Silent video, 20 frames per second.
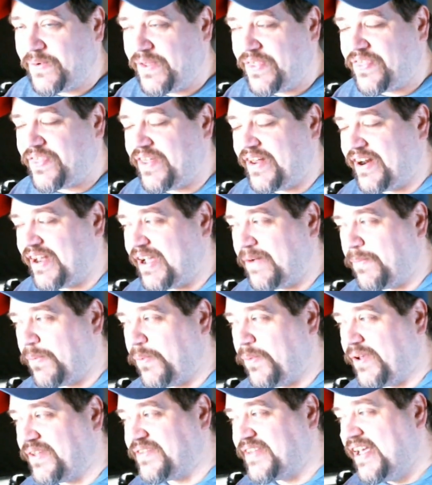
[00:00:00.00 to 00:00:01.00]
within a
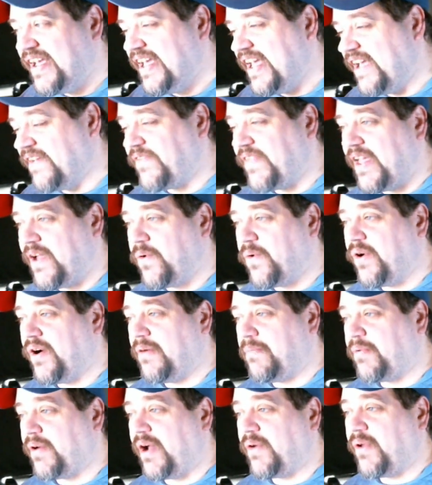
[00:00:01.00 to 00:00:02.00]
couple weeks. If they were
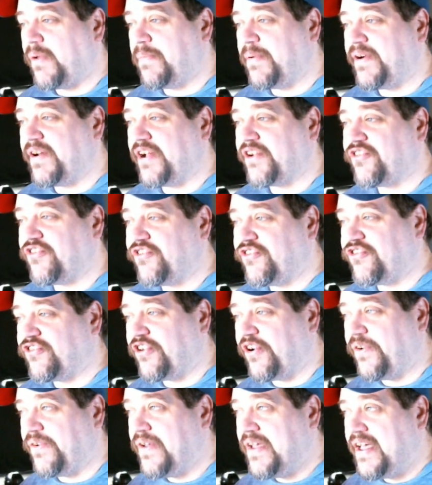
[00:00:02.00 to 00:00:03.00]
a Broadway production
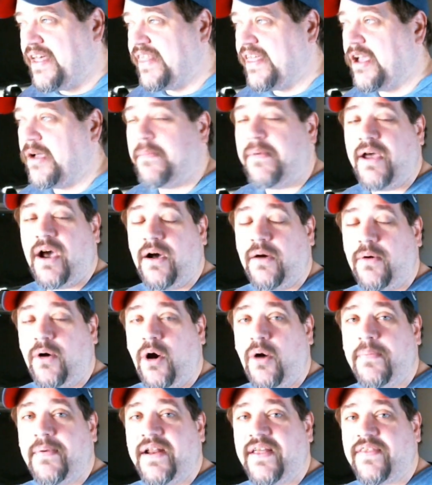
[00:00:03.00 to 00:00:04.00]
show, they would be
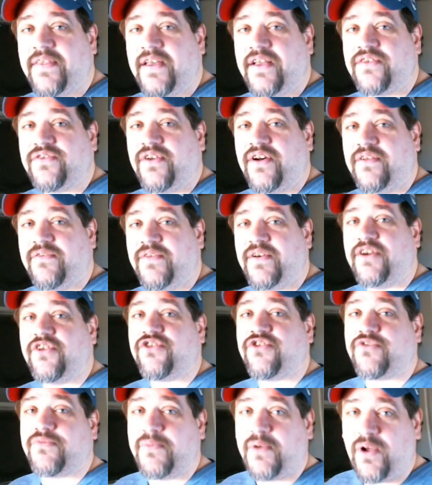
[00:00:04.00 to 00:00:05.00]
opening things on very
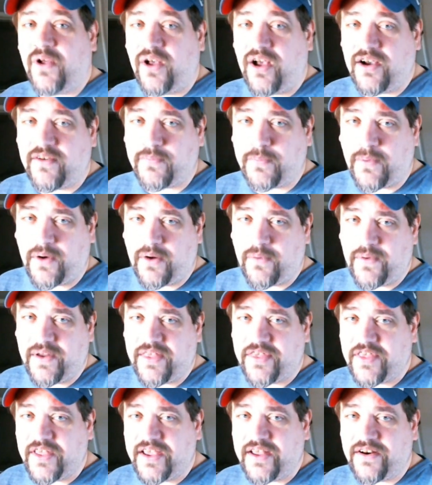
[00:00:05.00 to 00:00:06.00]
small
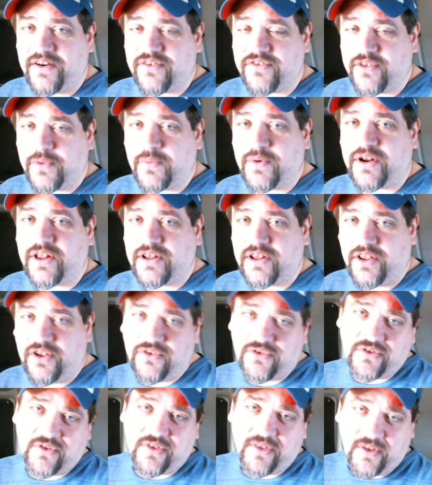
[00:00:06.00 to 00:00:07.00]
off-Broadway theaters that would
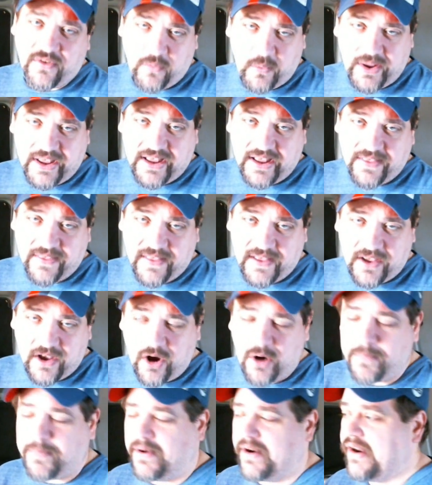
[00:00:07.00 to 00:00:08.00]
close the weekend they
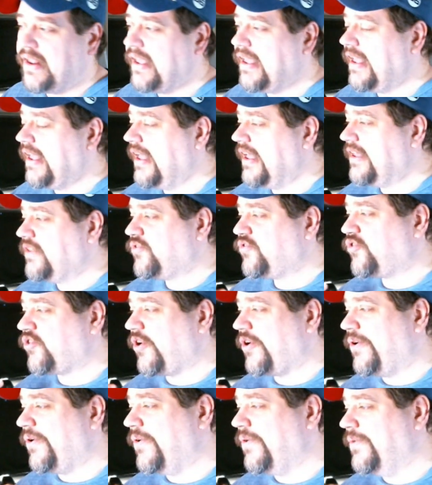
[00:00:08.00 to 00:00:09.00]
open.
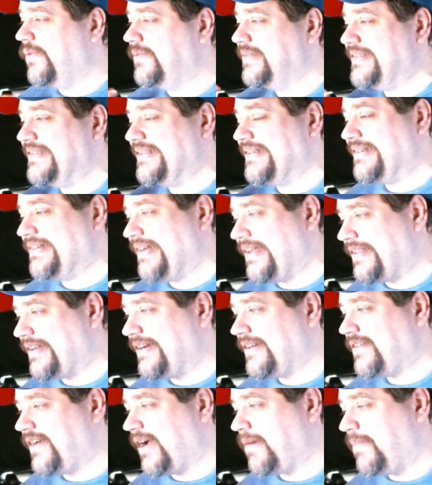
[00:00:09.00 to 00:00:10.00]
So there's
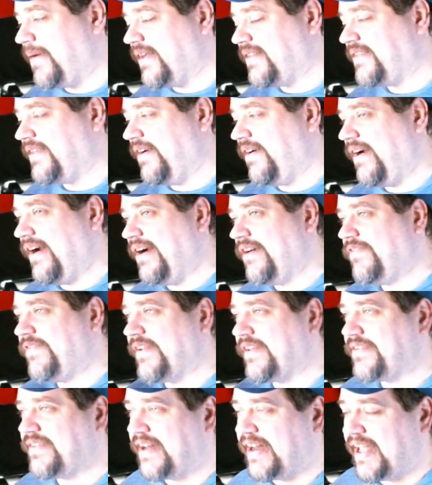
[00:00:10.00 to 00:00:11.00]
nothing to talk about there.
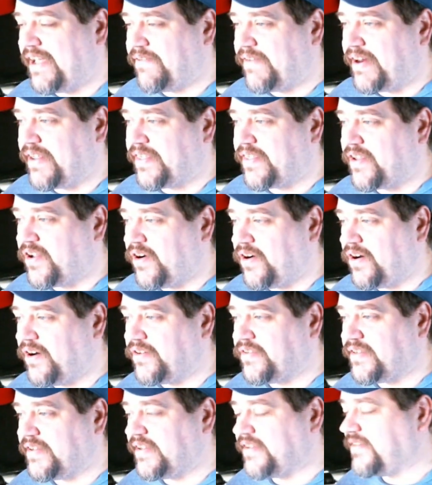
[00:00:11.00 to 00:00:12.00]
Airfix didn't have any
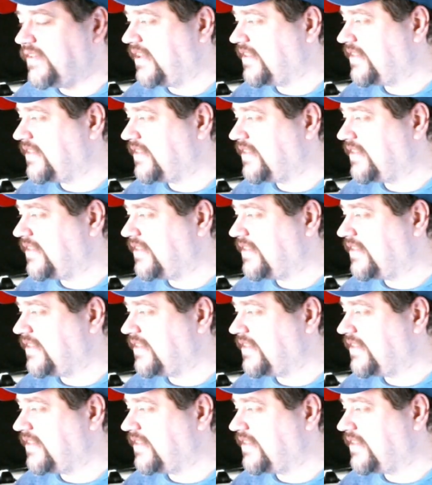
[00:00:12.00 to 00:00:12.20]
cars, at least